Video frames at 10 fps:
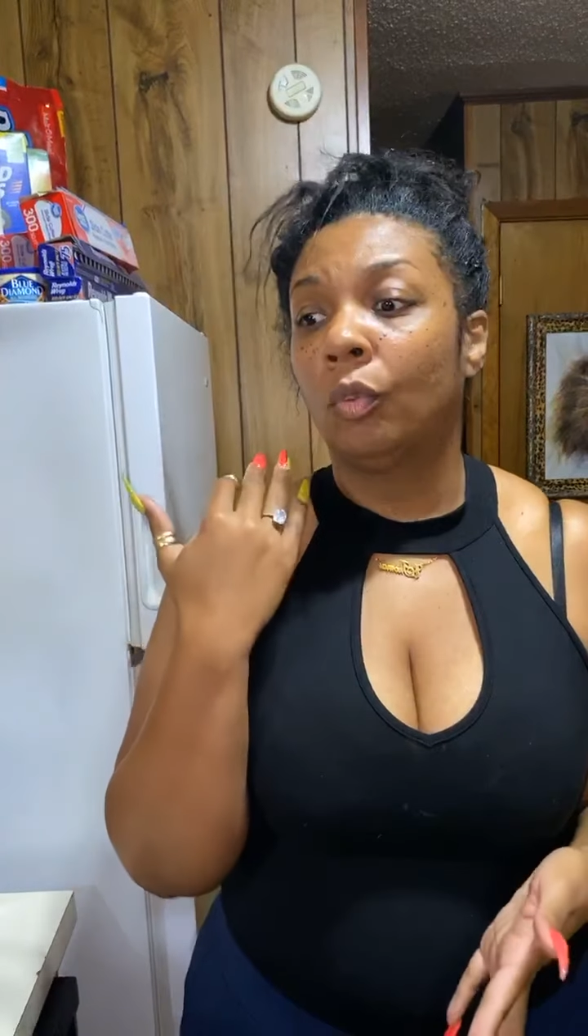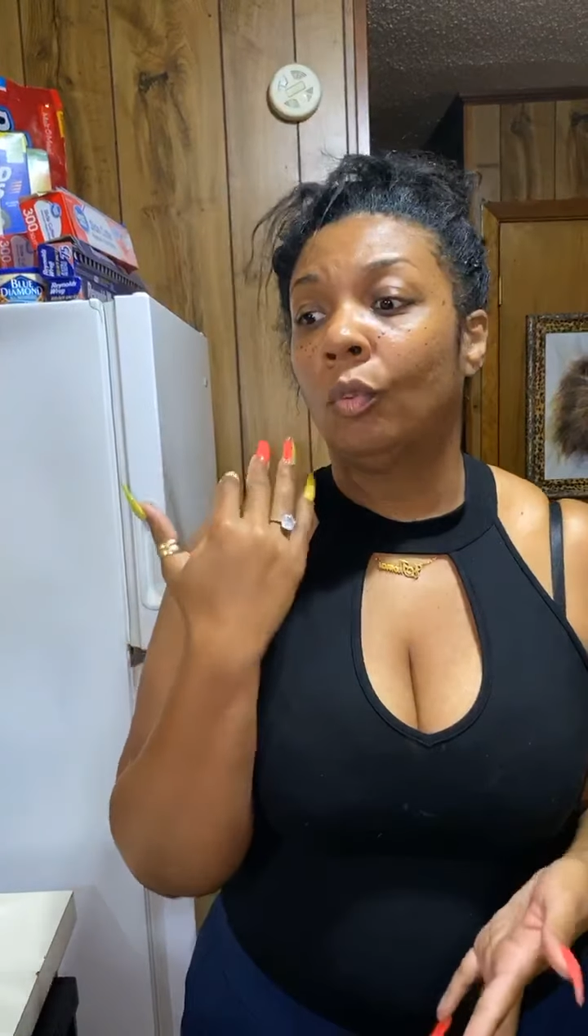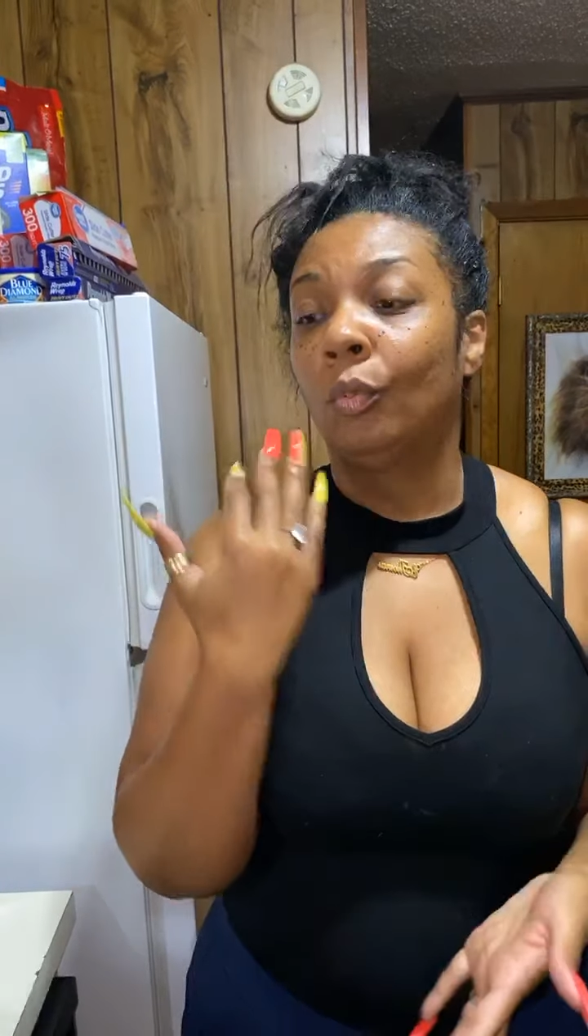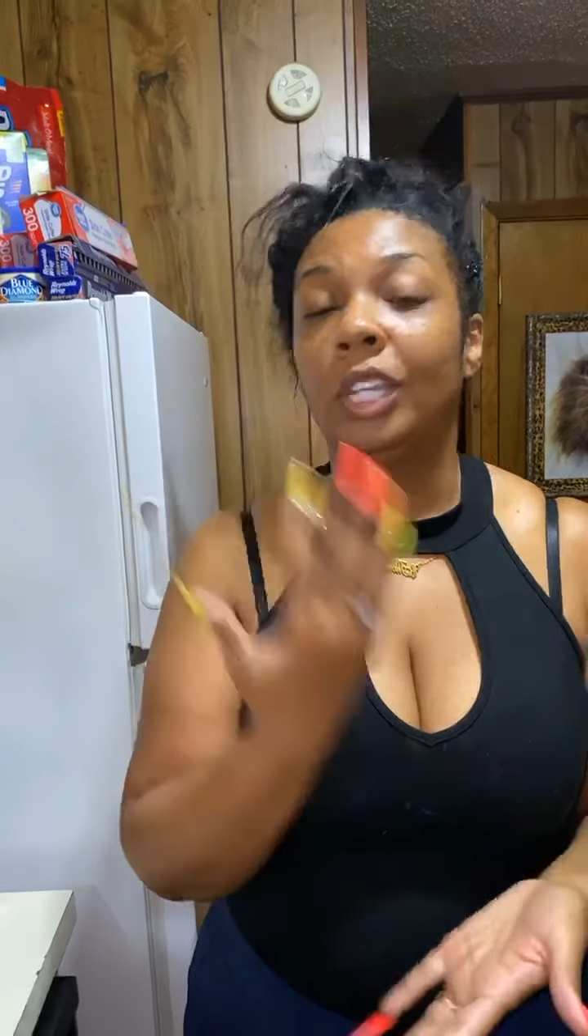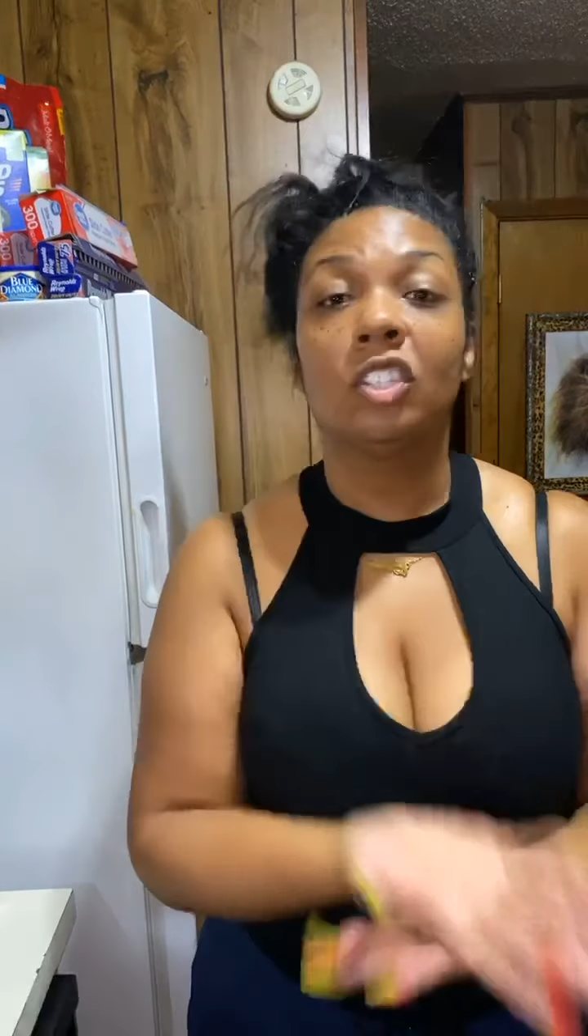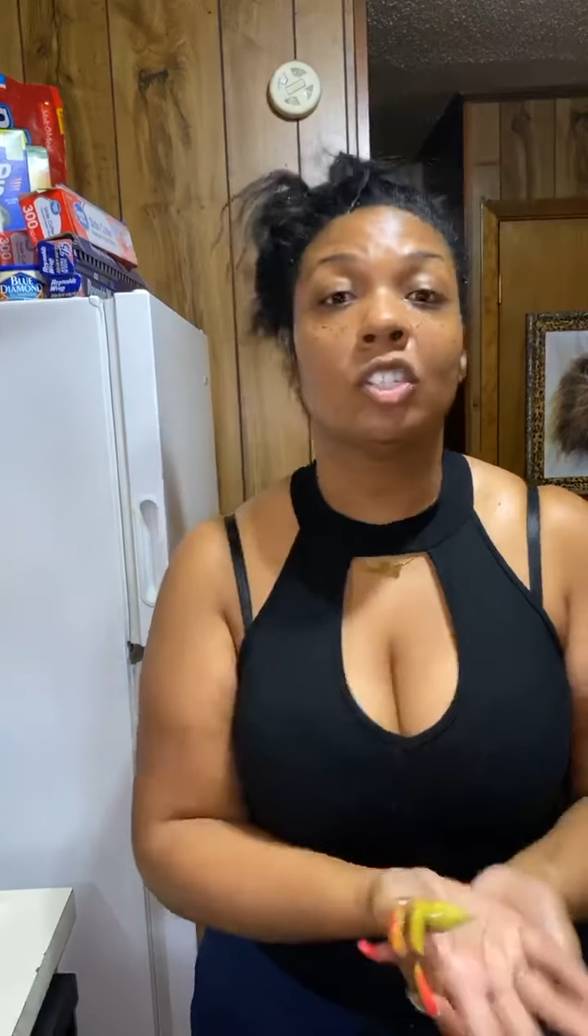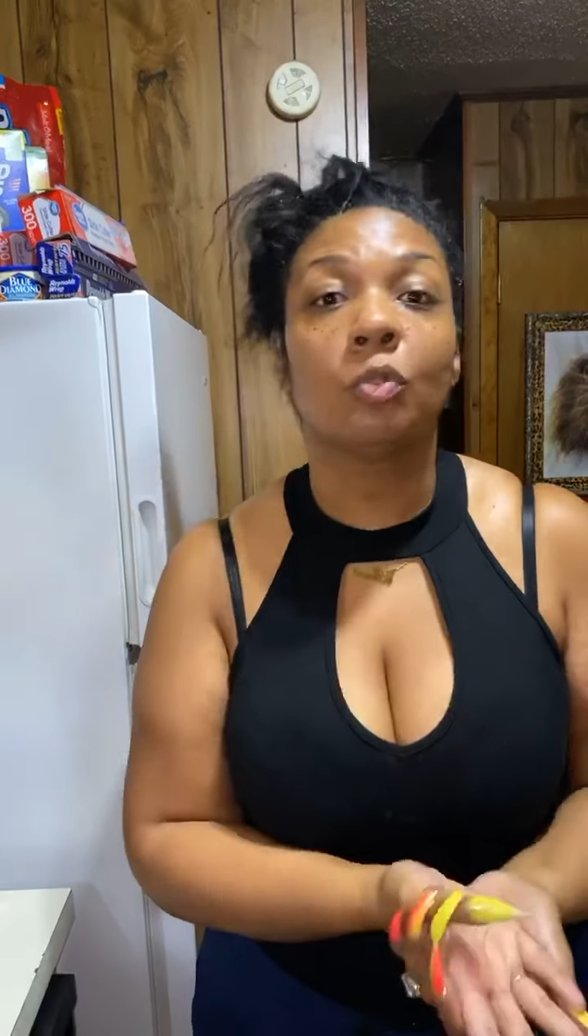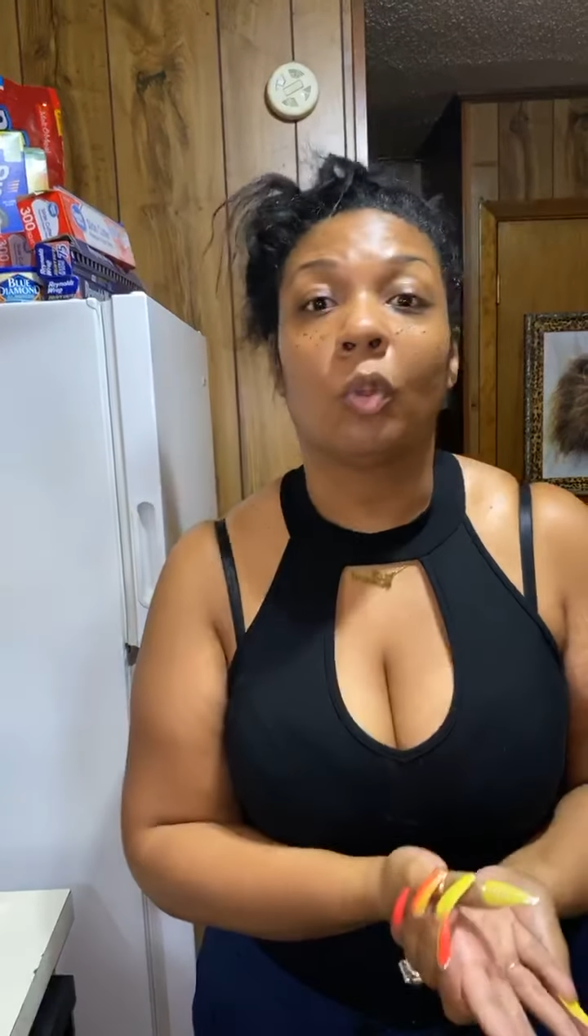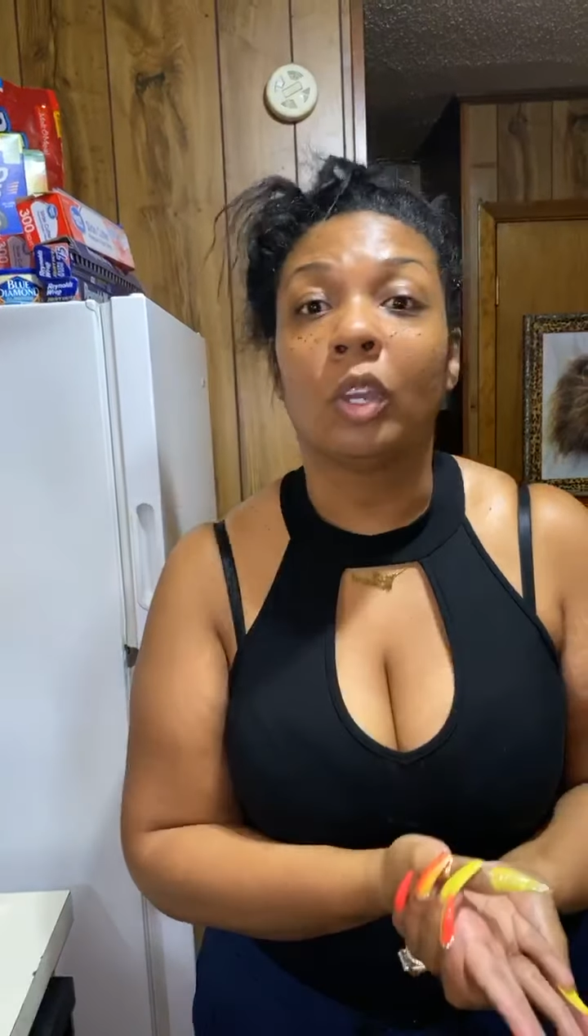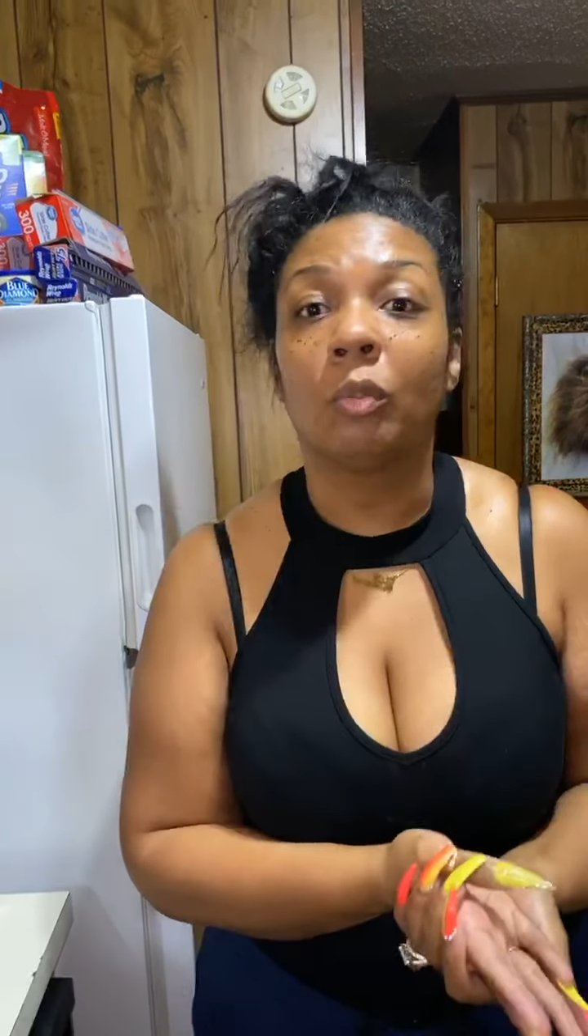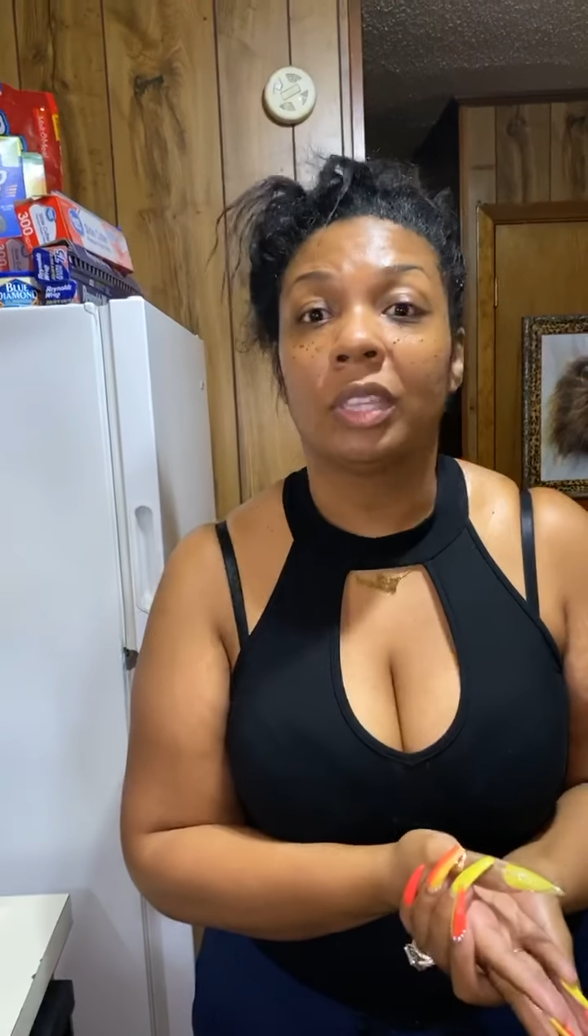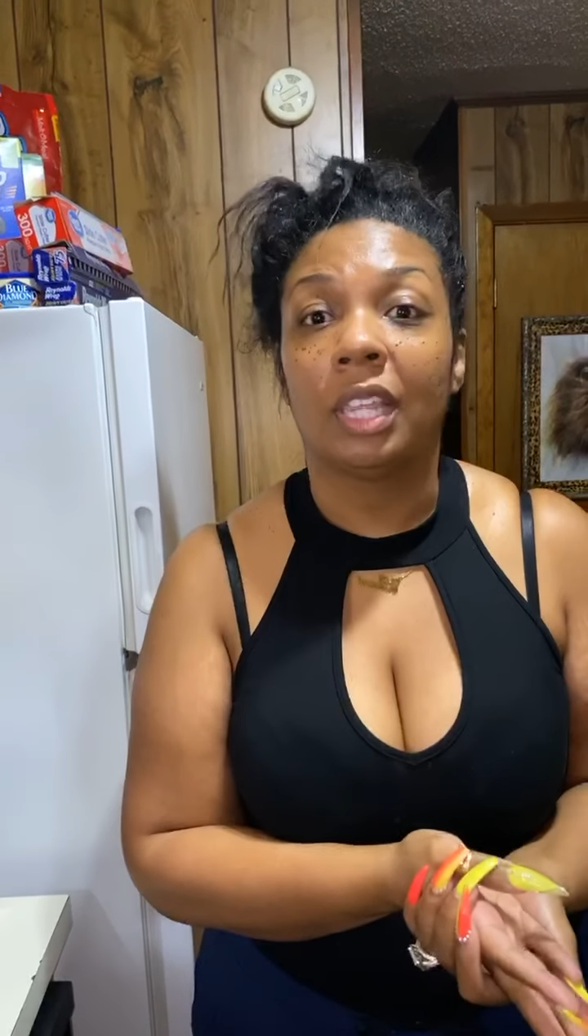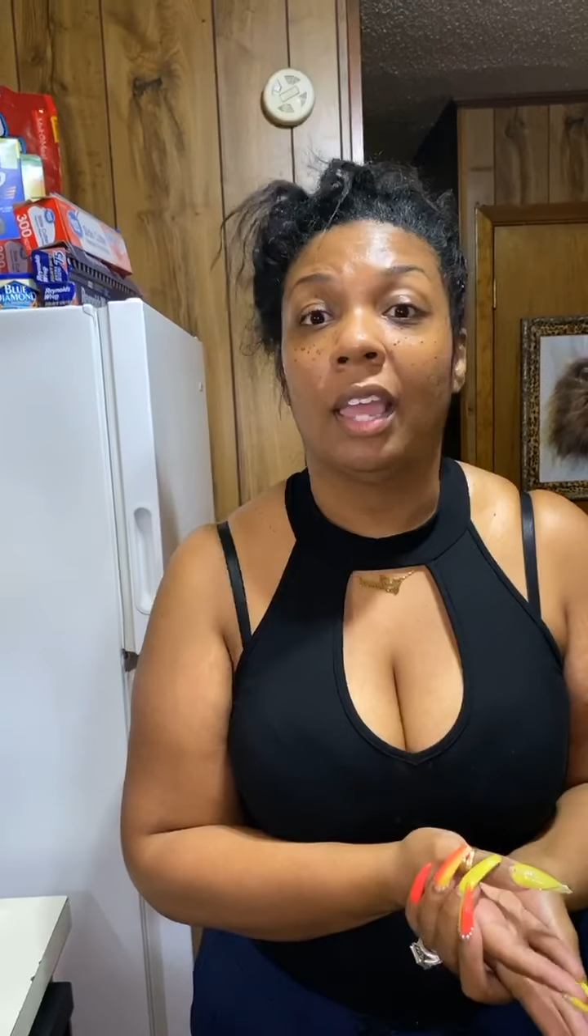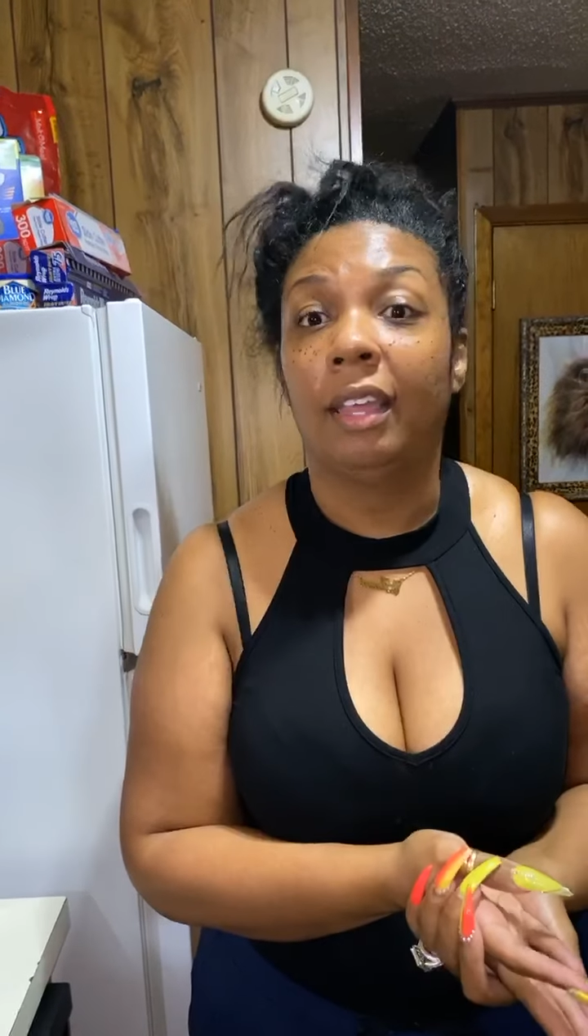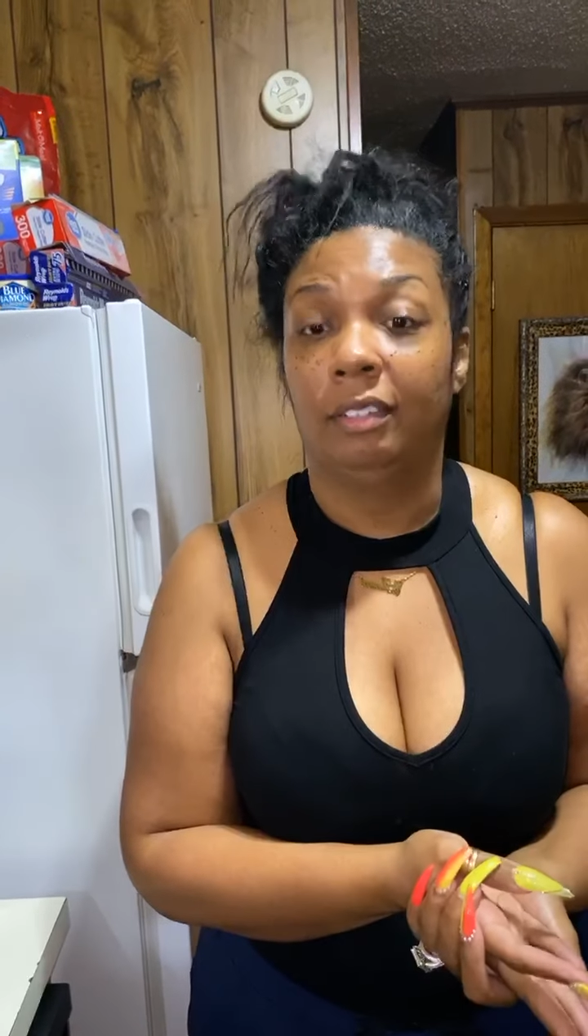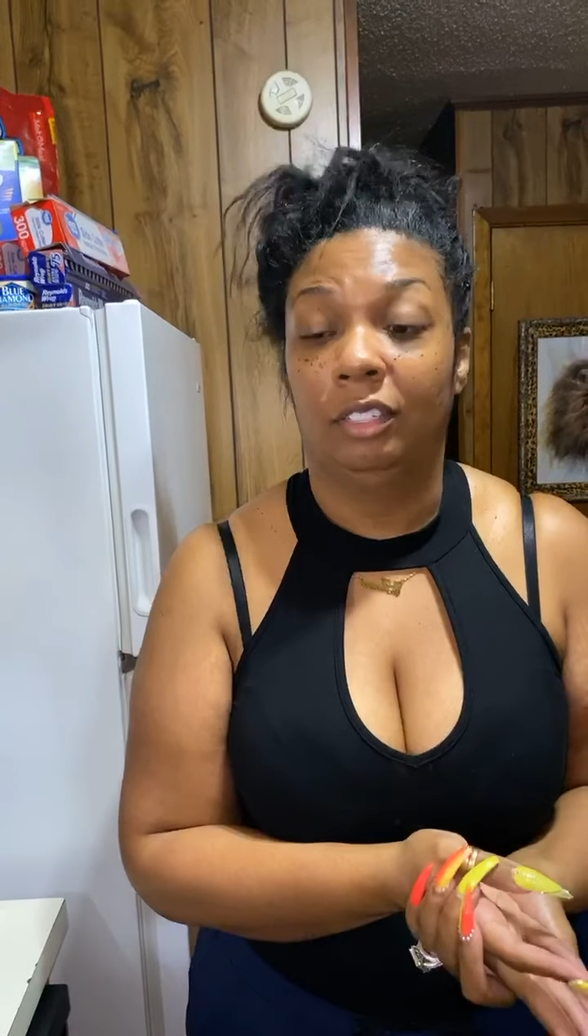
we can just work with that,